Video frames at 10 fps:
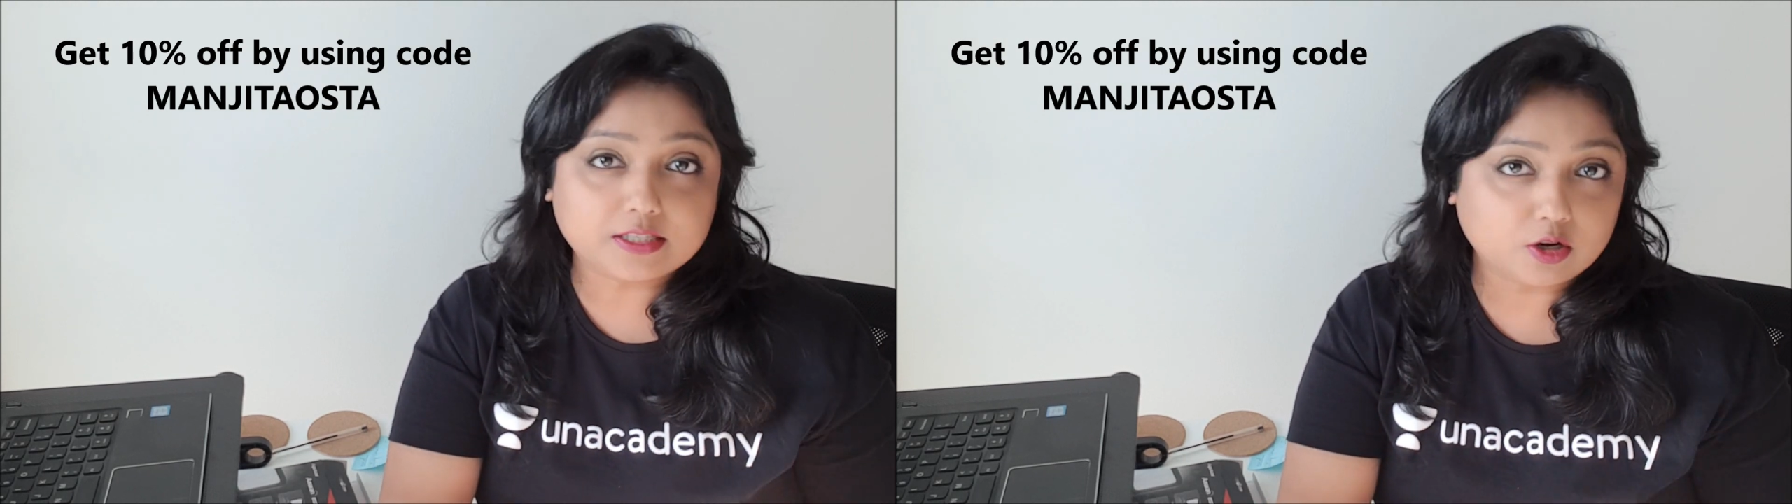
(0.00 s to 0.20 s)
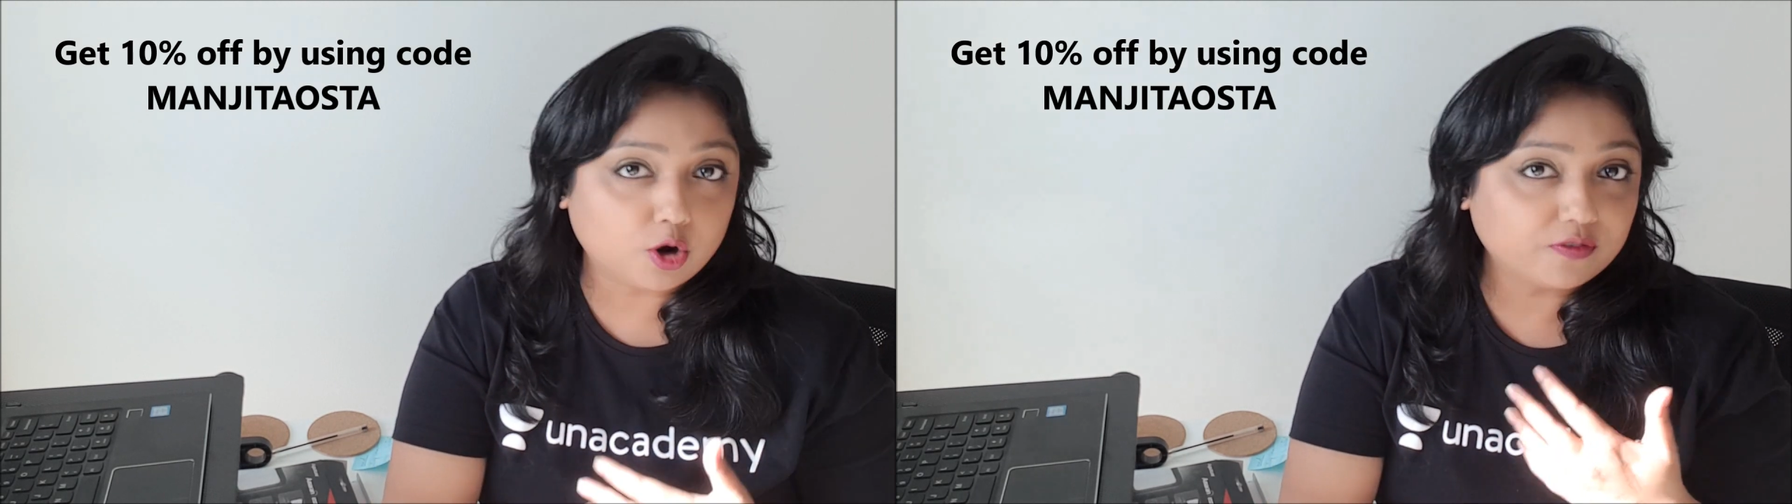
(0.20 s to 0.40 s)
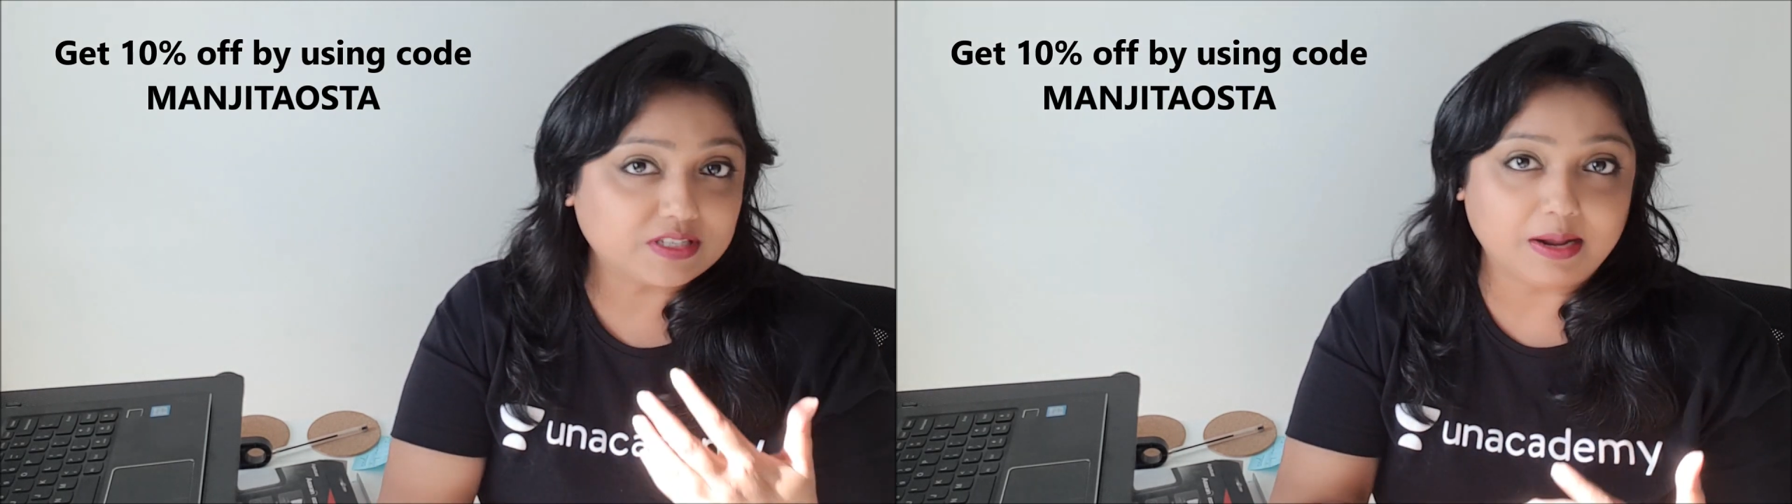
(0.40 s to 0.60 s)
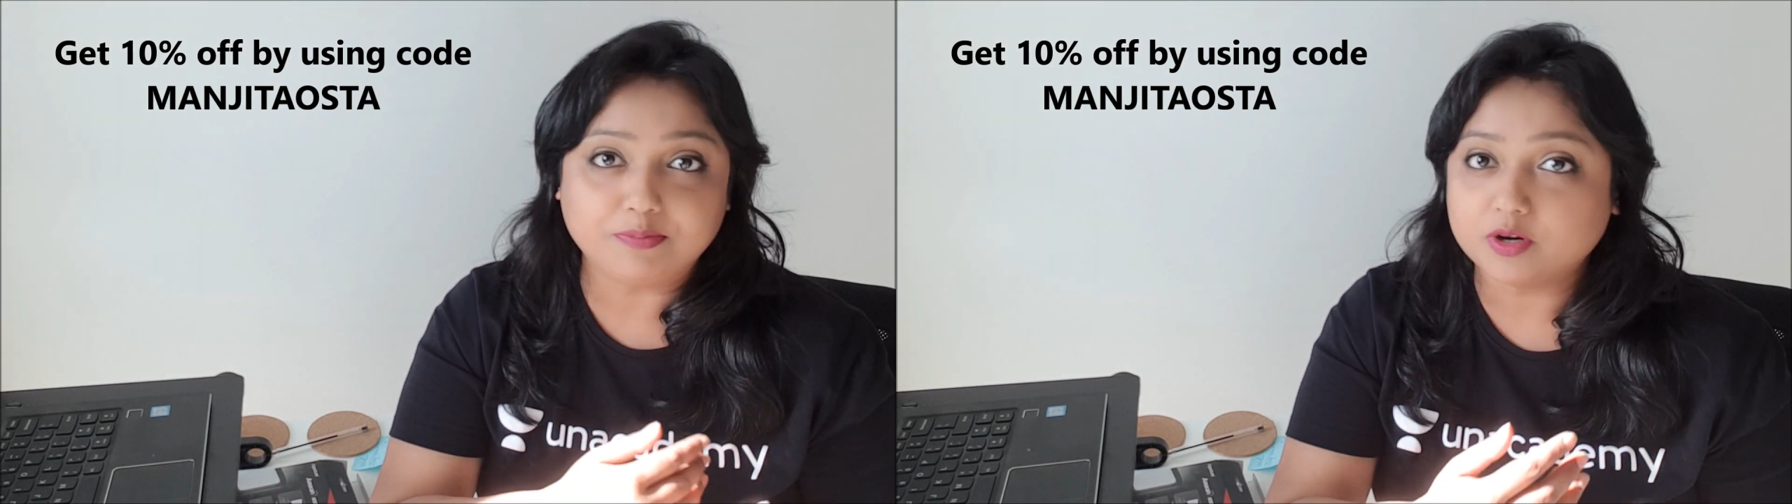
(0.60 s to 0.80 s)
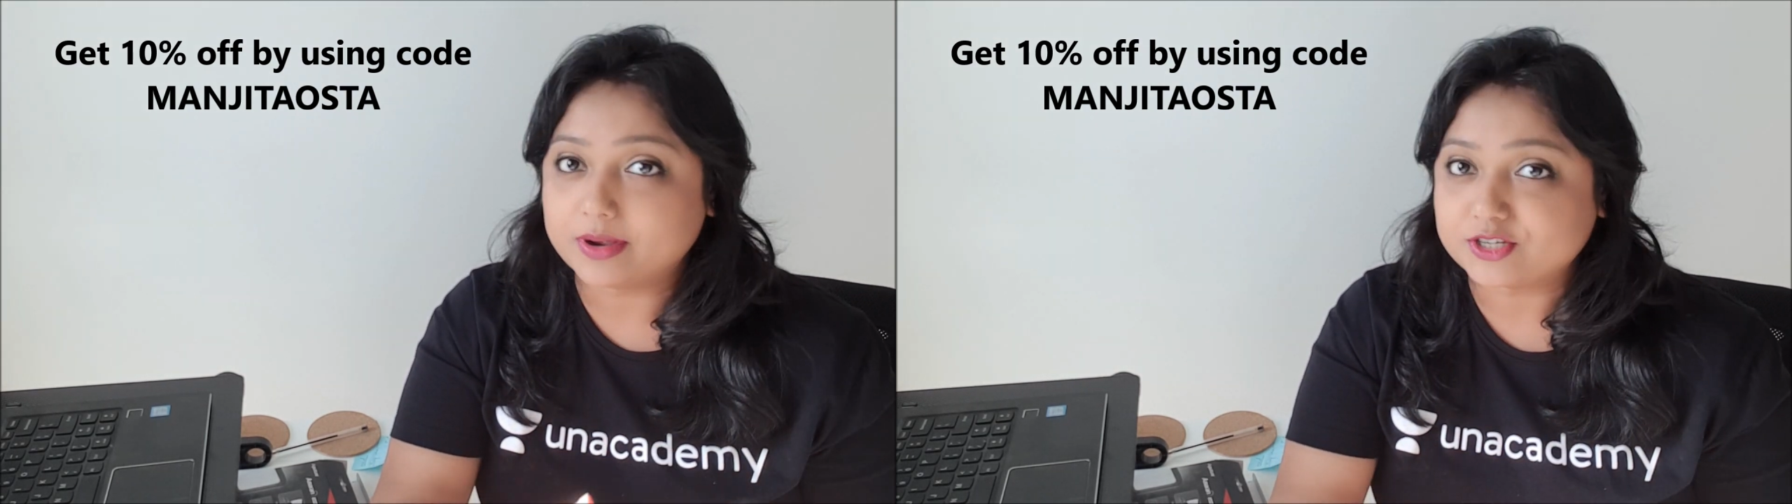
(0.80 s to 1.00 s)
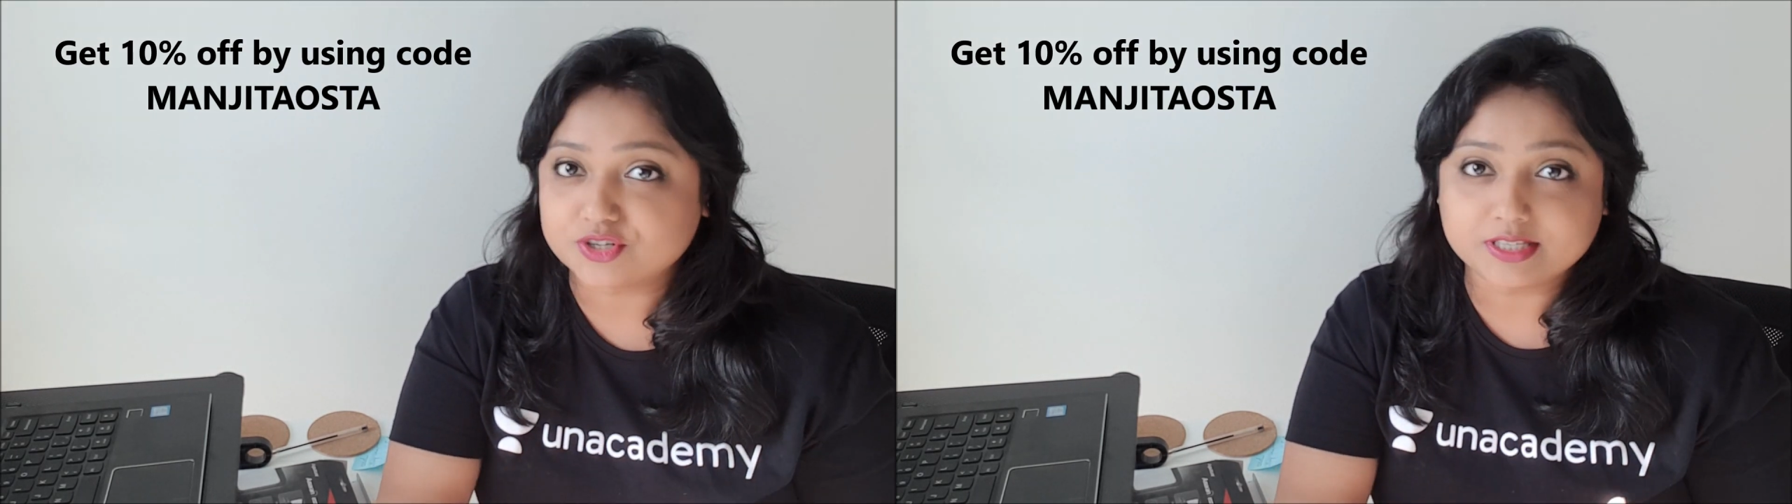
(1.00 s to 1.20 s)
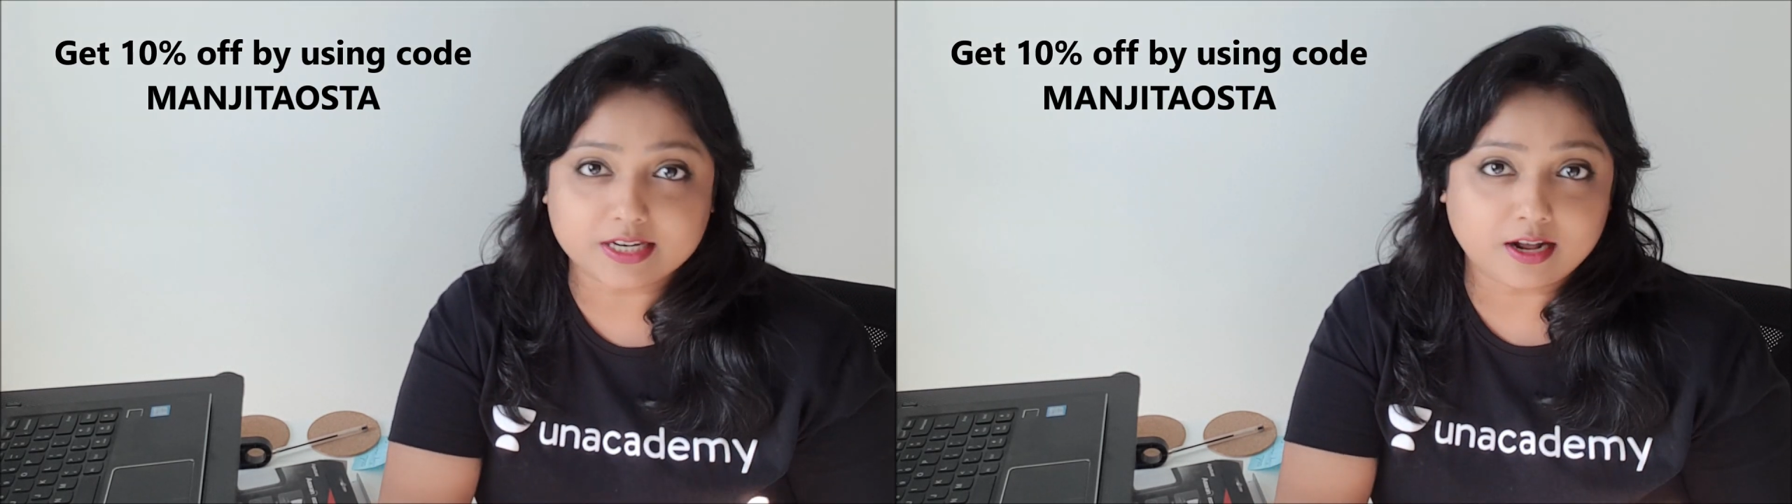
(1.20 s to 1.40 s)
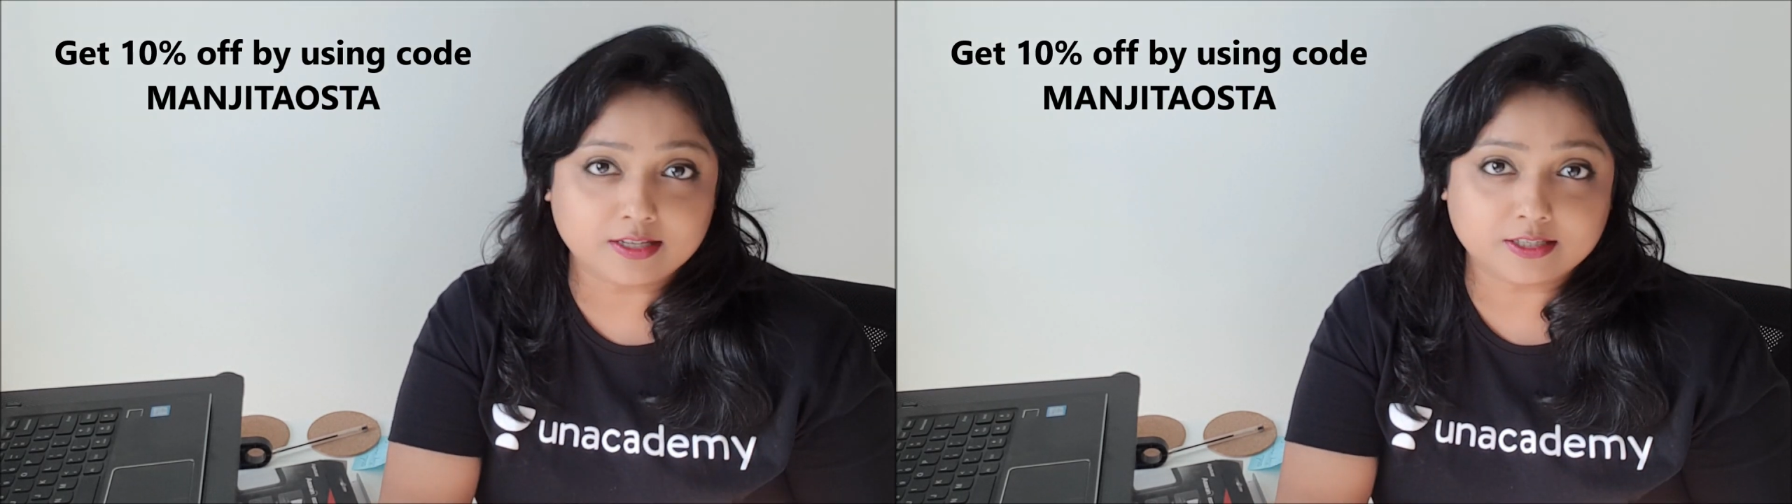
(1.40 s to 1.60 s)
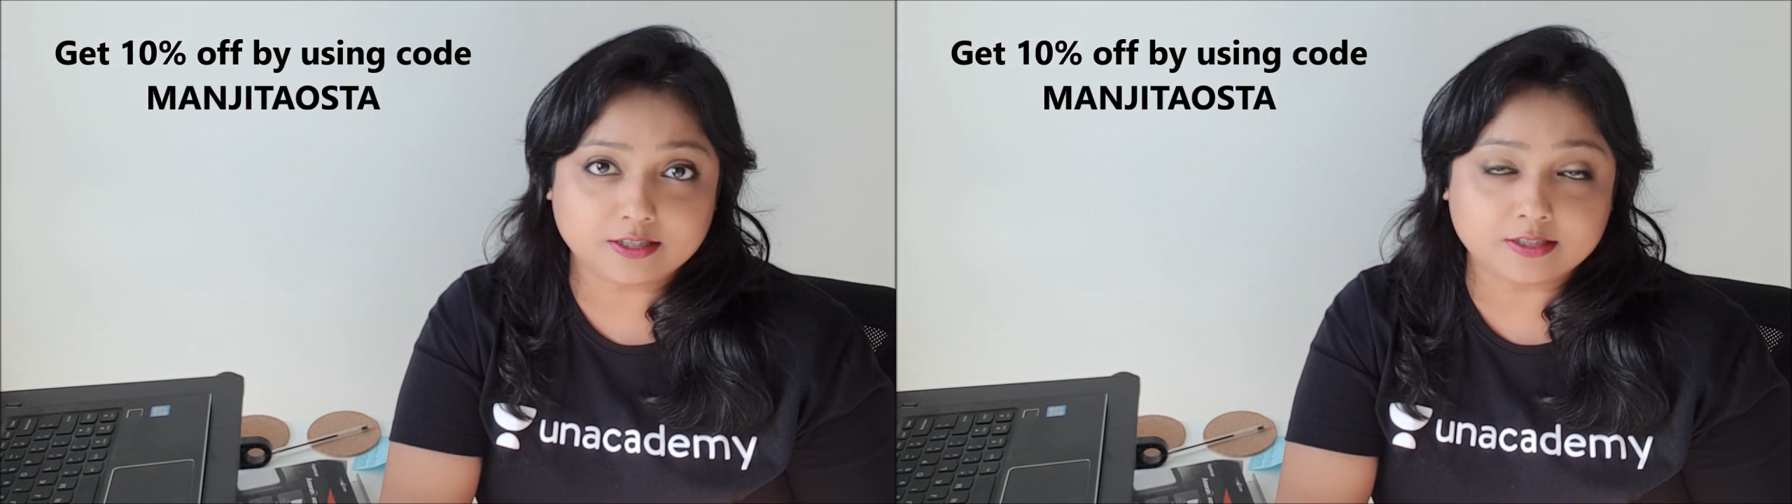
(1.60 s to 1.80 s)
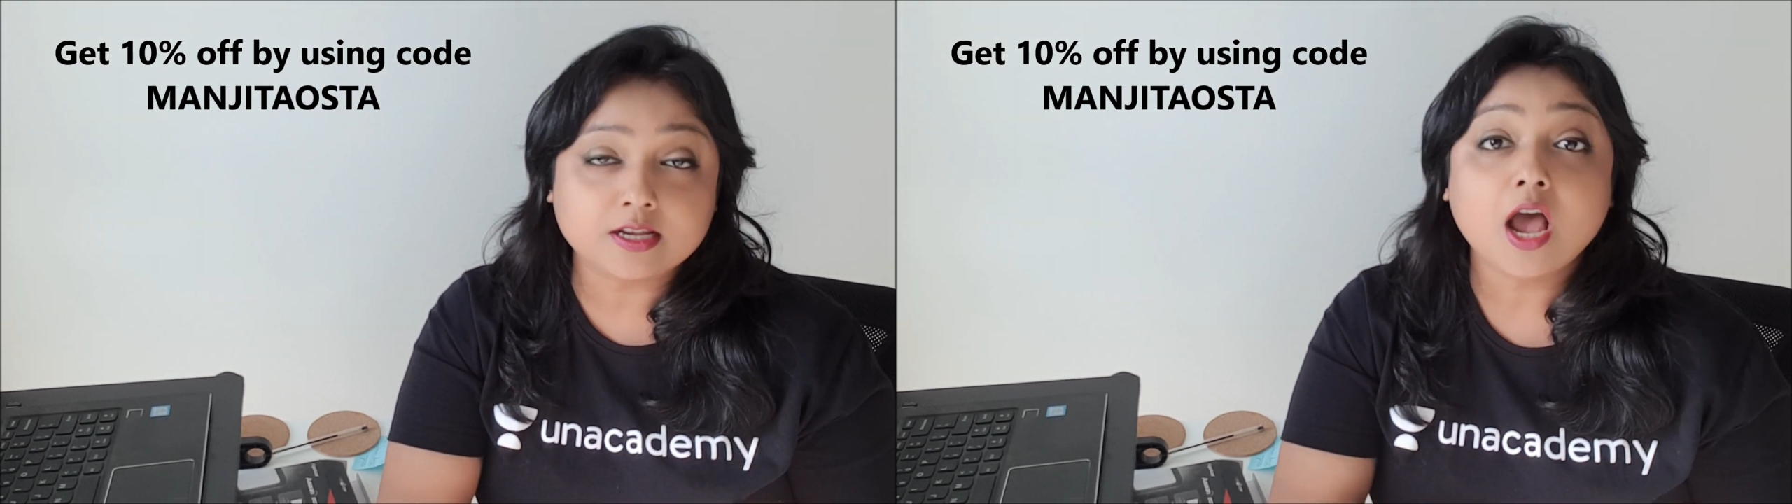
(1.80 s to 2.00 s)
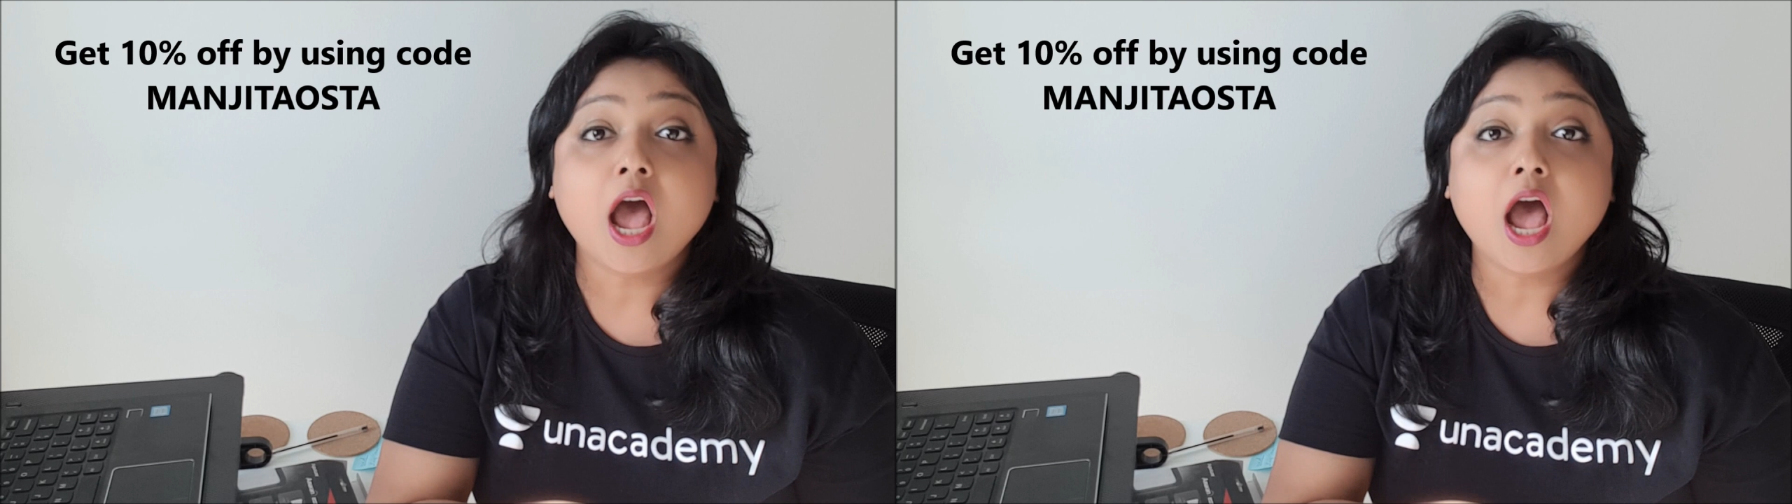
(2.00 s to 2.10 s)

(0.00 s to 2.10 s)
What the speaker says: a lot of sample questions and answers.